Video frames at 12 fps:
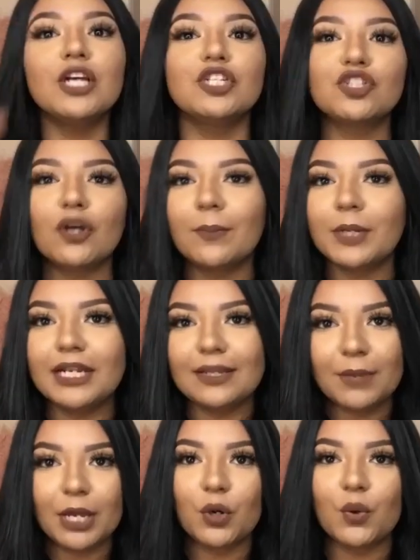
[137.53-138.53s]
So I'm gonna
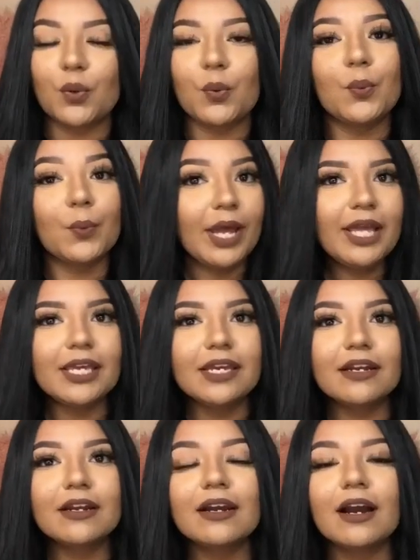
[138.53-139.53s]
leave my code right
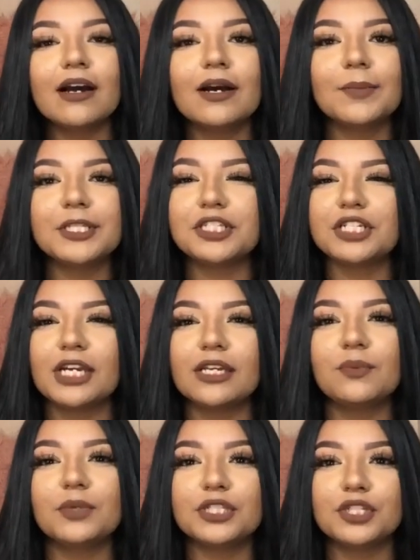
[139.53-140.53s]
here. Um it's
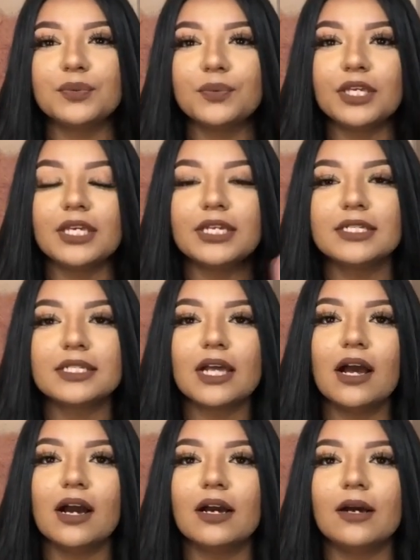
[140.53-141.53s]
Jackie with two E's.
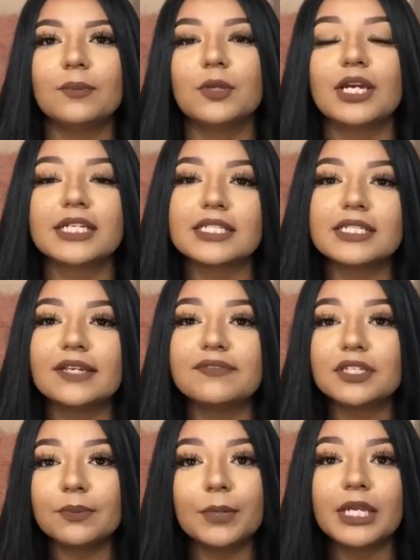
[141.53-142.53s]
Um you guys can save
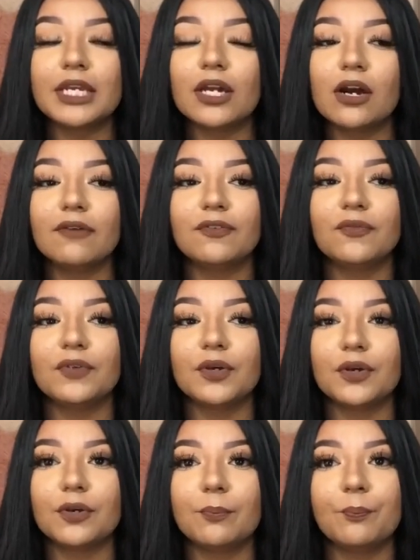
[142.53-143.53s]
some money off of
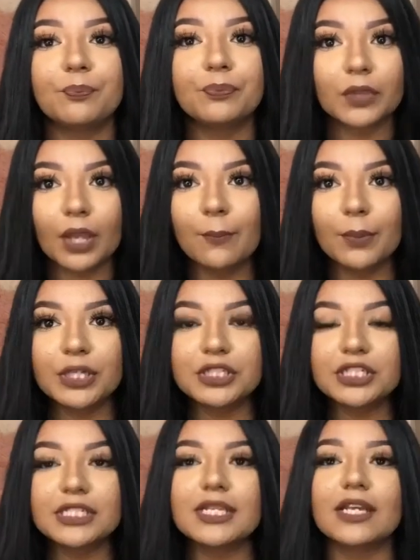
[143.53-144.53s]
your
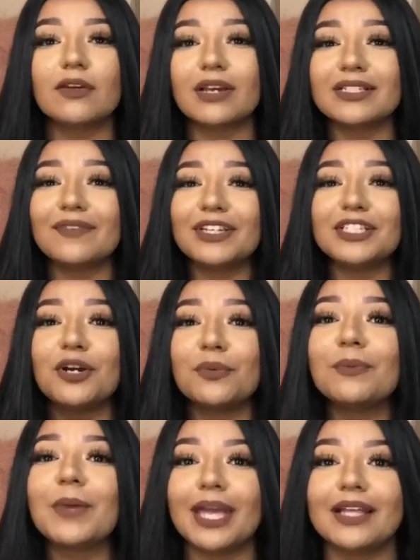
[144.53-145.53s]
purchase. And you guys, if I talk
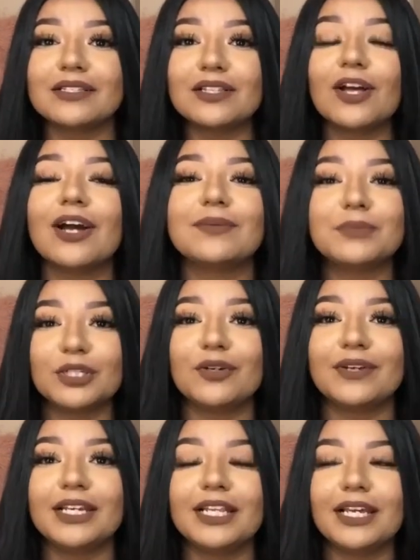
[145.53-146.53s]
with my hands a lot, I'm
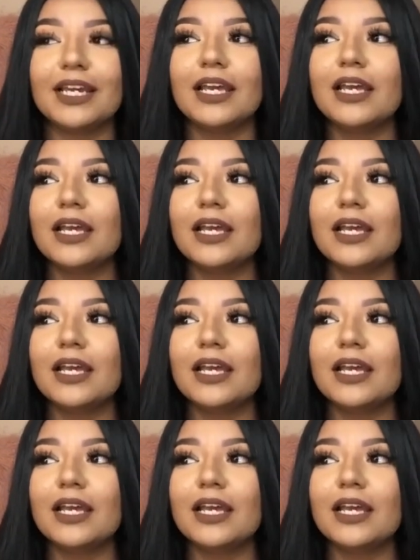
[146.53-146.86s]
sorry. Like